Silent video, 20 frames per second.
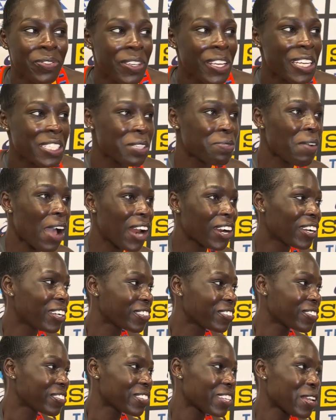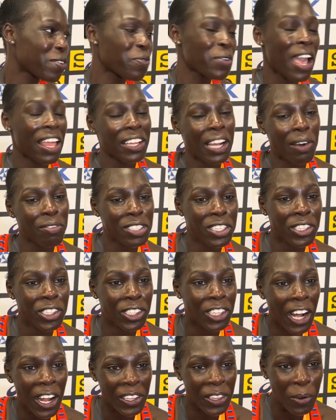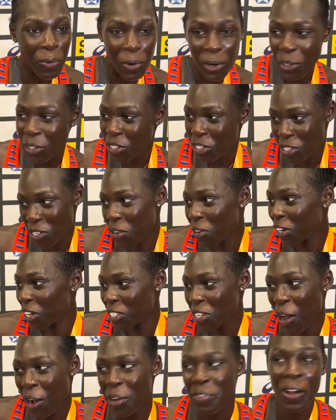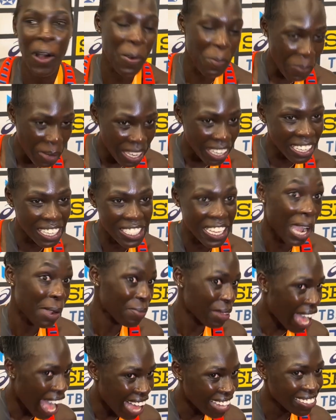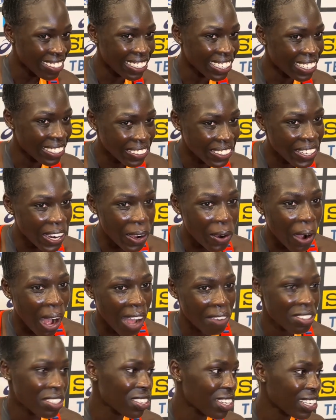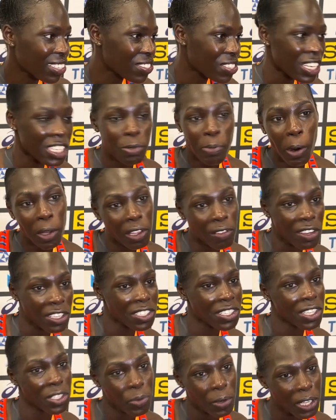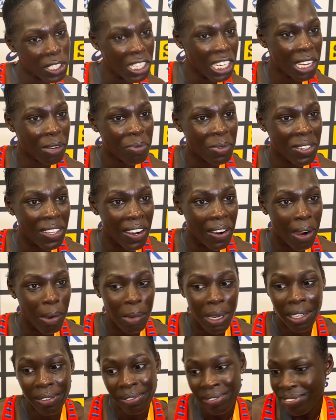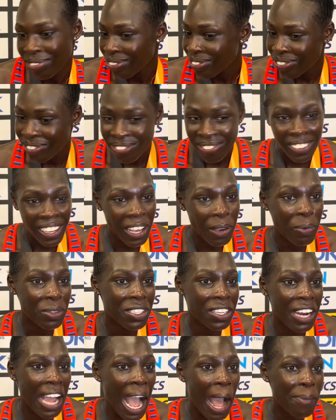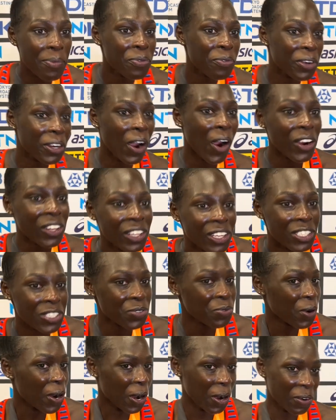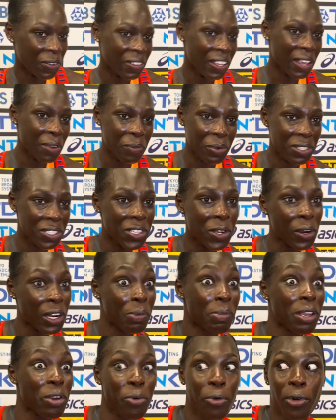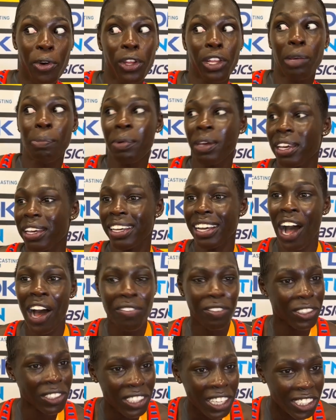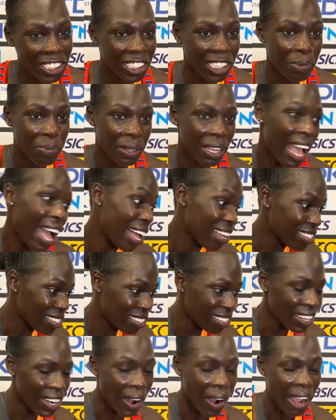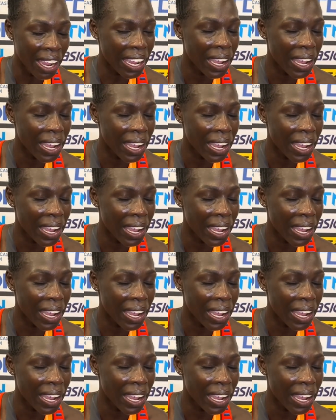it doesn't matter if we had a conversation or not, the world is still going to talk about me because I'm the athlete, you know, obviously. It's, it's both of us and it's we're a team, so, I mean, it was going to happen regardless, where it was still going to be a really big conversation as, you know, I